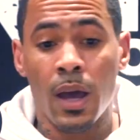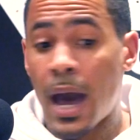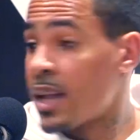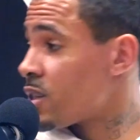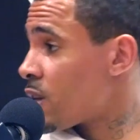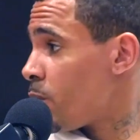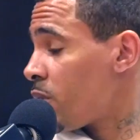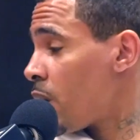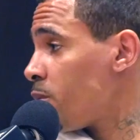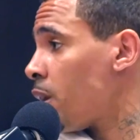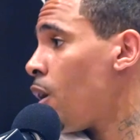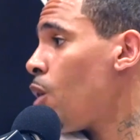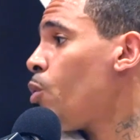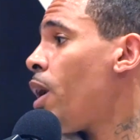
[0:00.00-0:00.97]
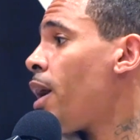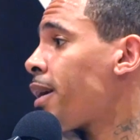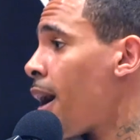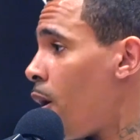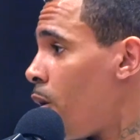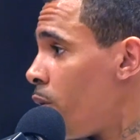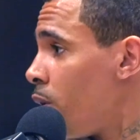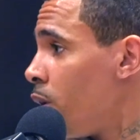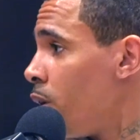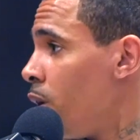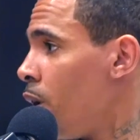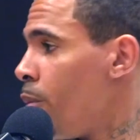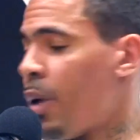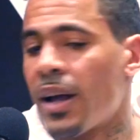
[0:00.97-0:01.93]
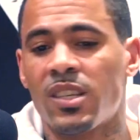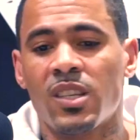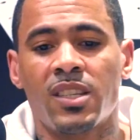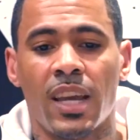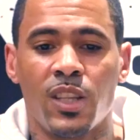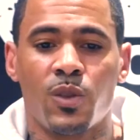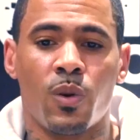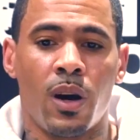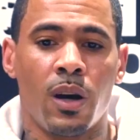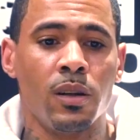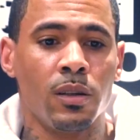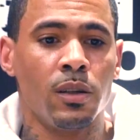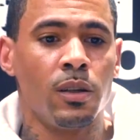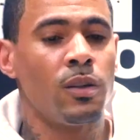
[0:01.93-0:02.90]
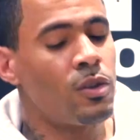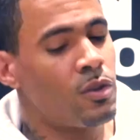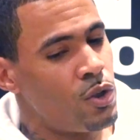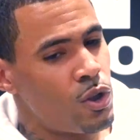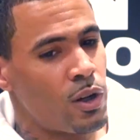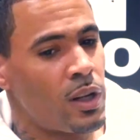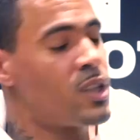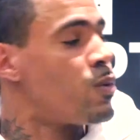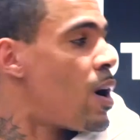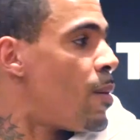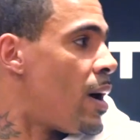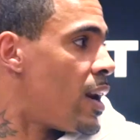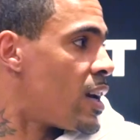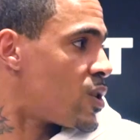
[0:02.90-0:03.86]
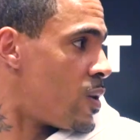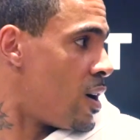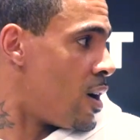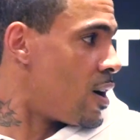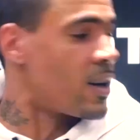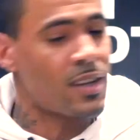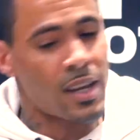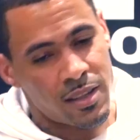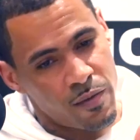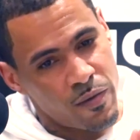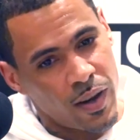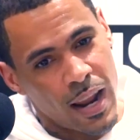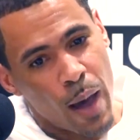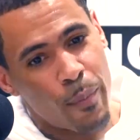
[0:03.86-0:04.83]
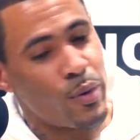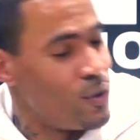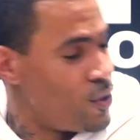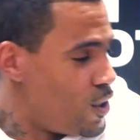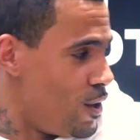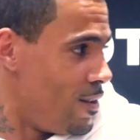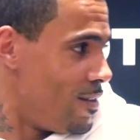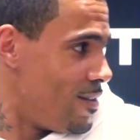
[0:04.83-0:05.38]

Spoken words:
And sometimes they don't work out. But I had to say to her, you don't need to worry about that, sweetheart, because that's never going to happen to you.